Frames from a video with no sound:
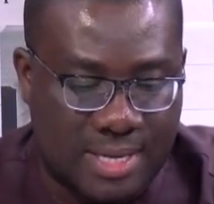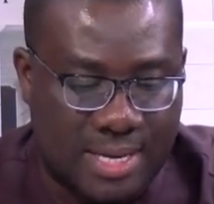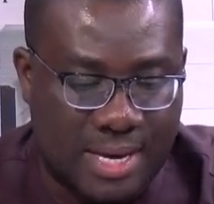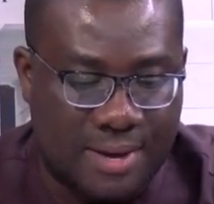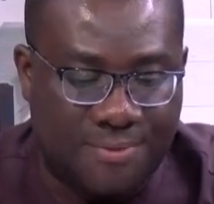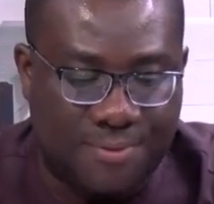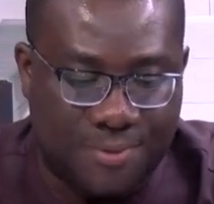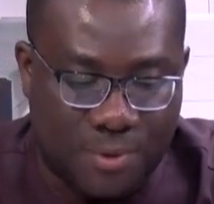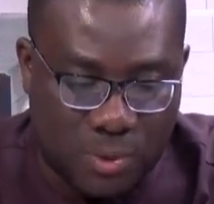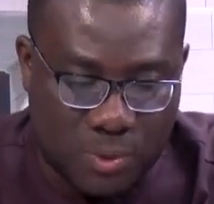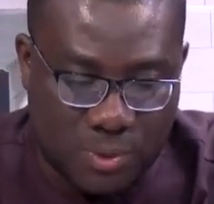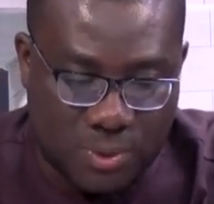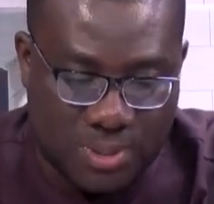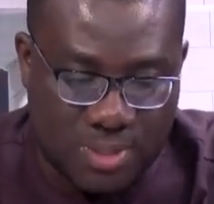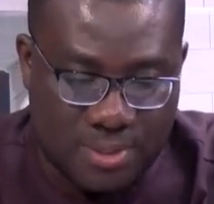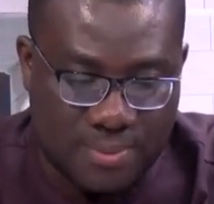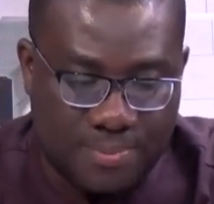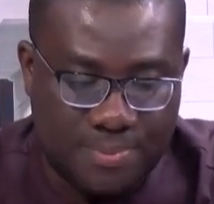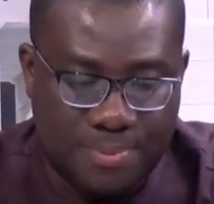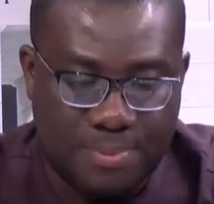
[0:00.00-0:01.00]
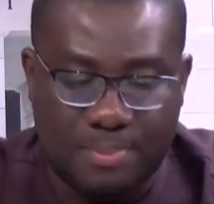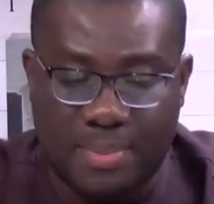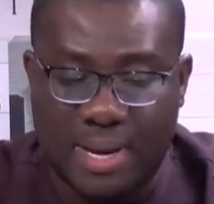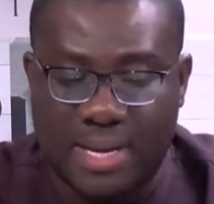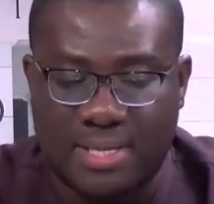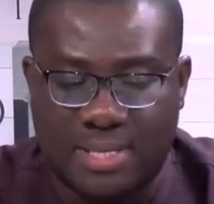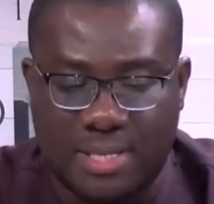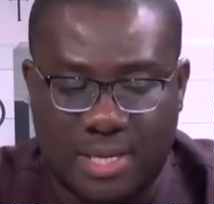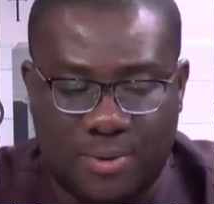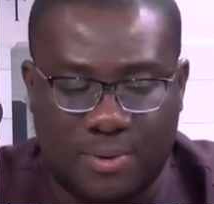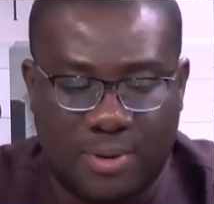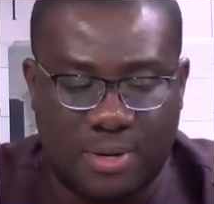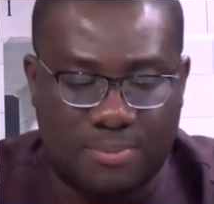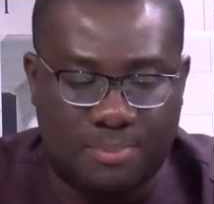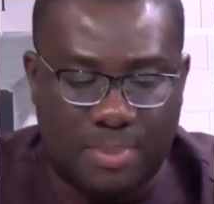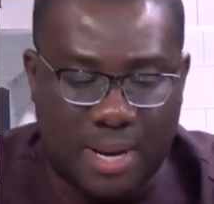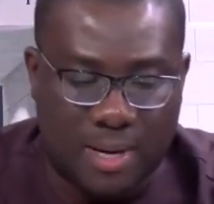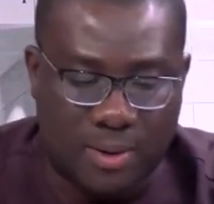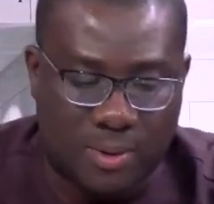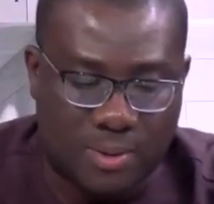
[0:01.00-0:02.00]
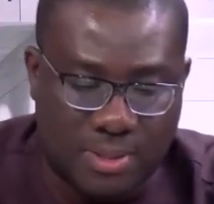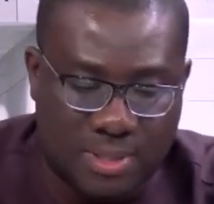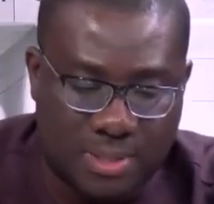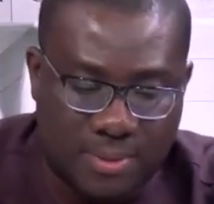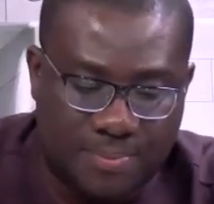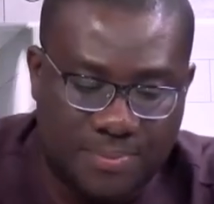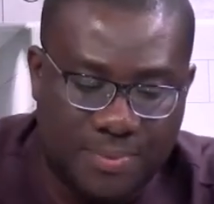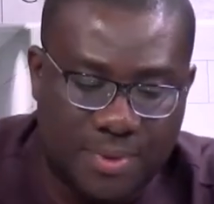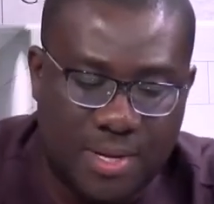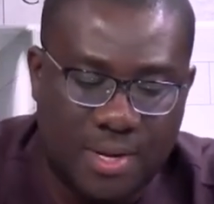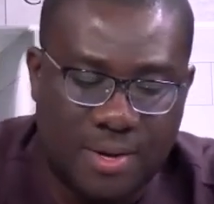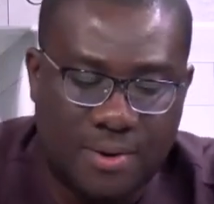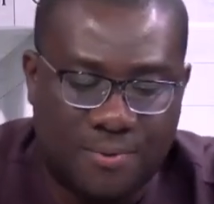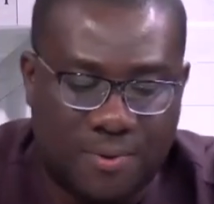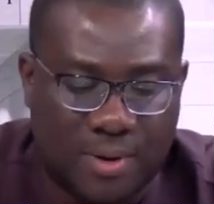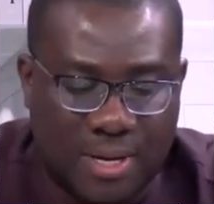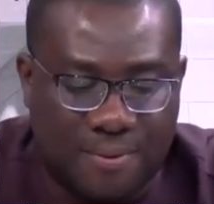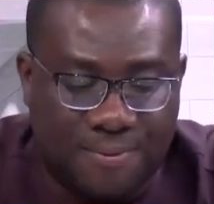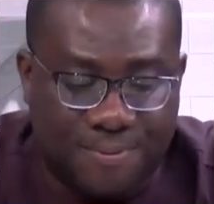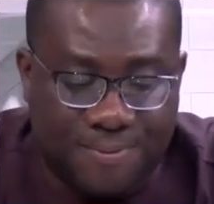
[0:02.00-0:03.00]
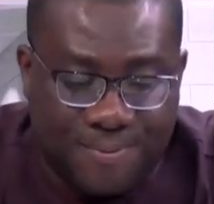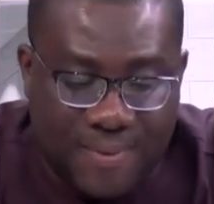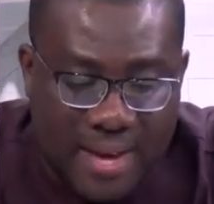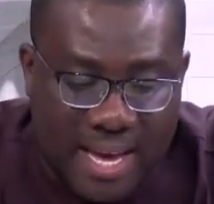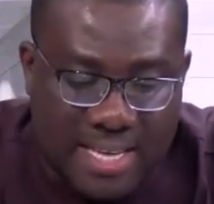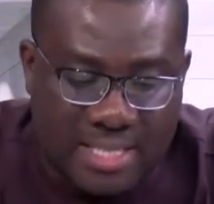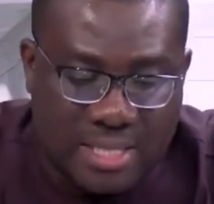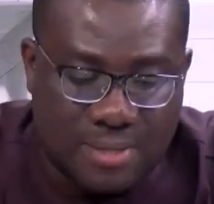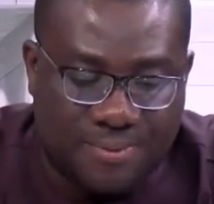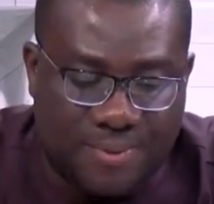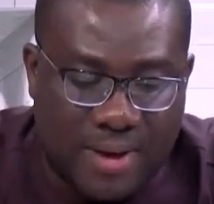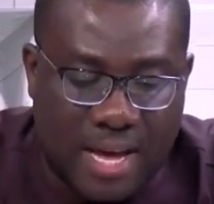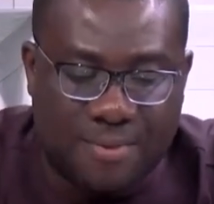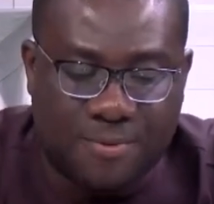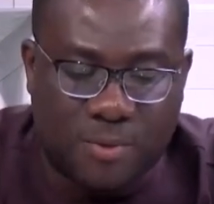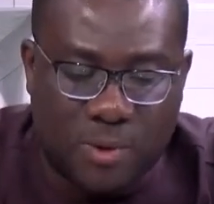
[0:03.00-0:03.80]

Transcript: their vote by secret ballot for the first 5